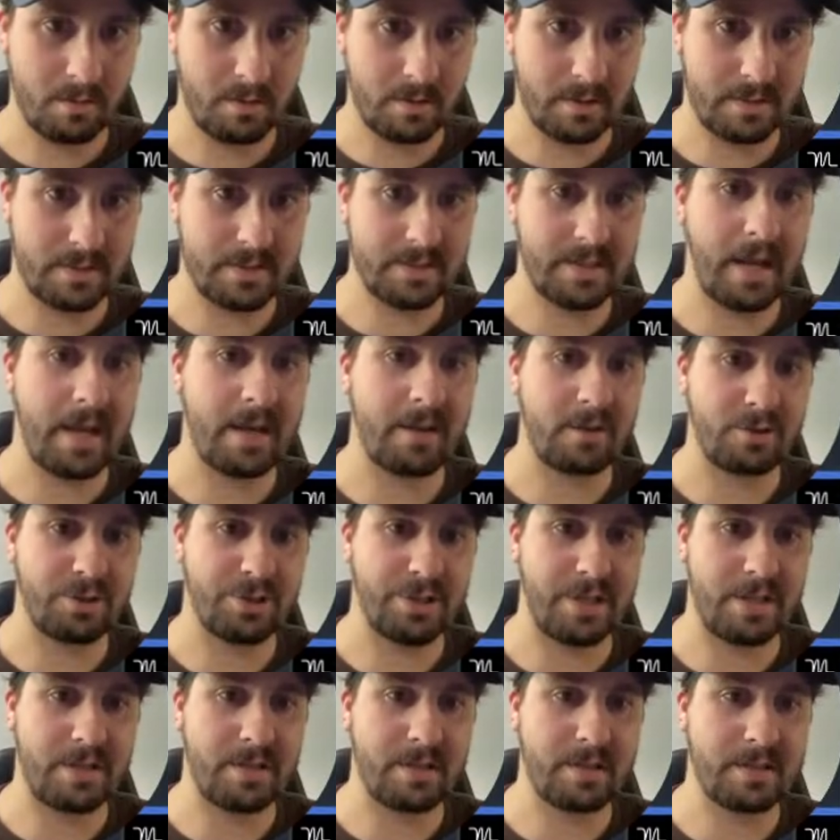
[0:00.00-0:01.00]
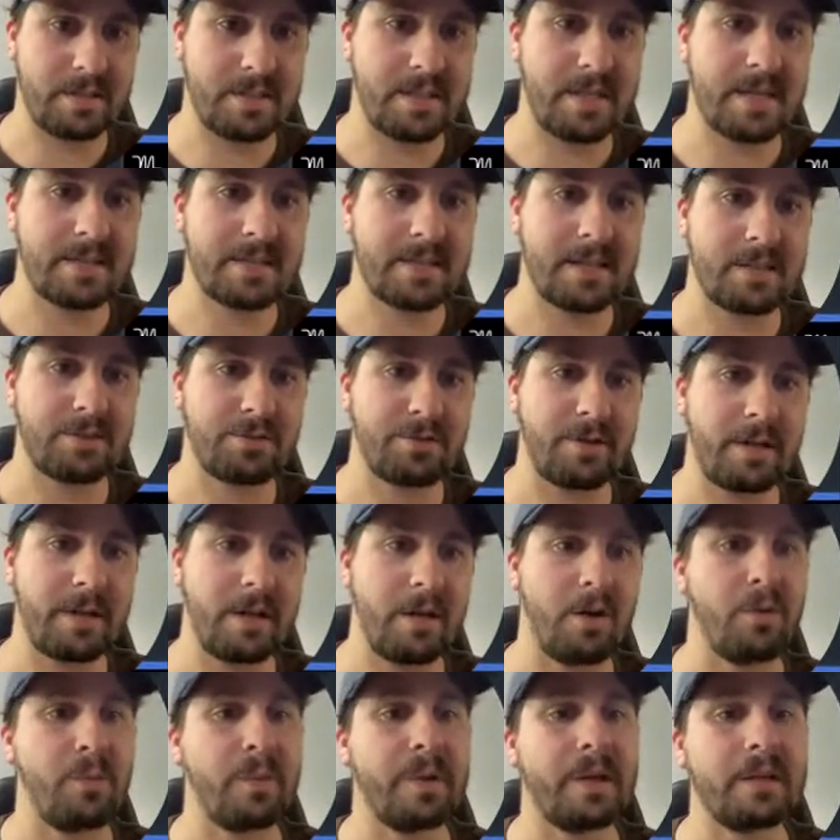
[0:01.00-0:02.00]
the style sheet, the CSS right
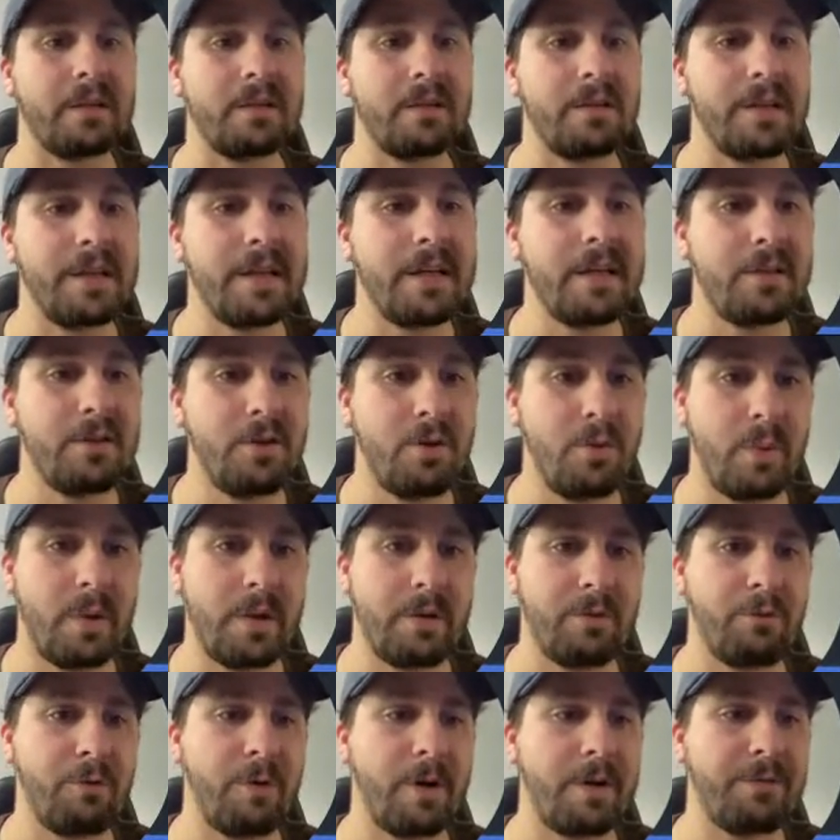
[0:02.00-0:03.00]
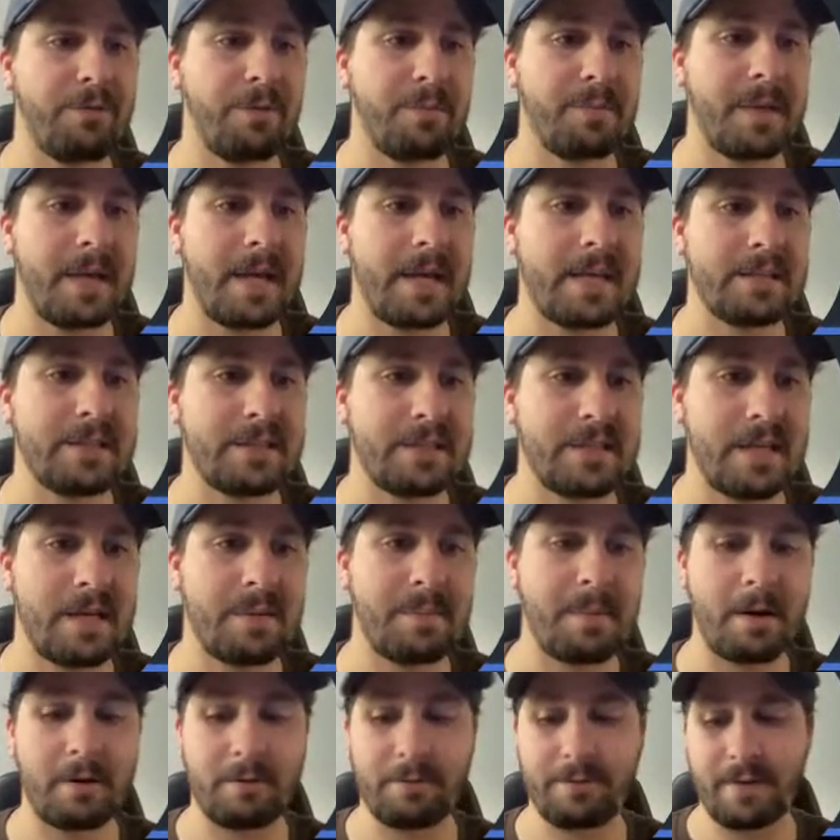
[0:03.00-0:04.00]
here. We can link to it right from the
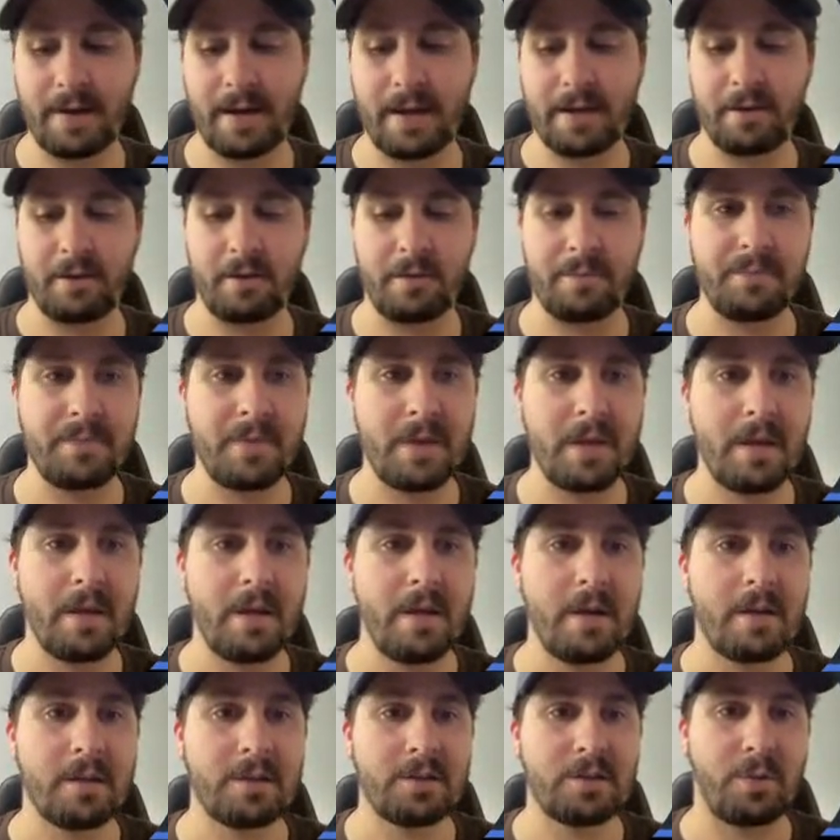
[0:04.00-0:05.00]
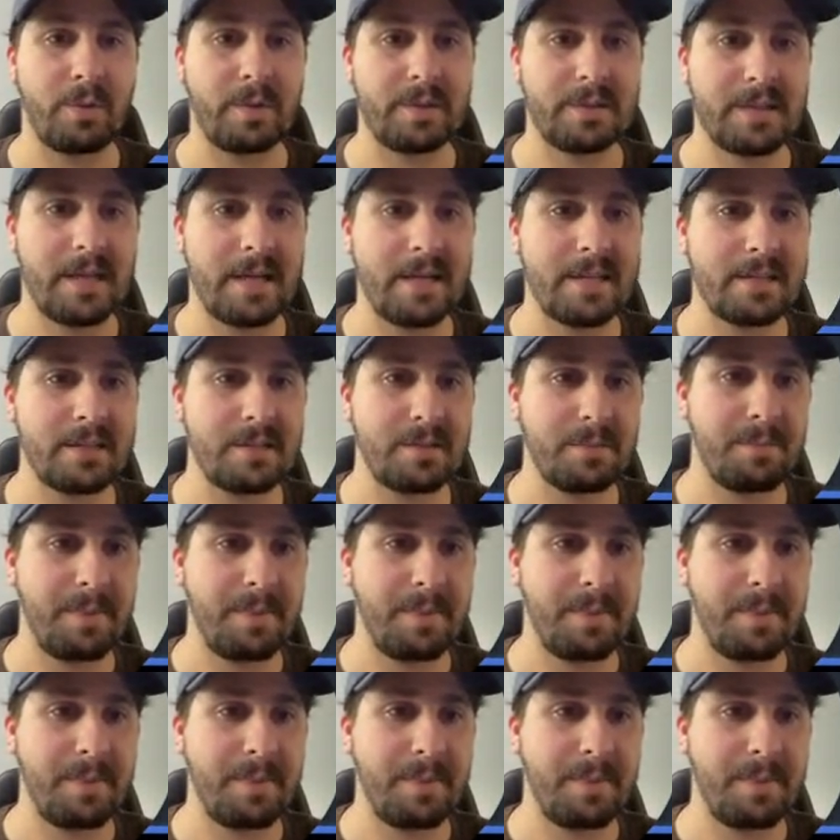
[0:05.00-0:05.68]
HTML file. So it says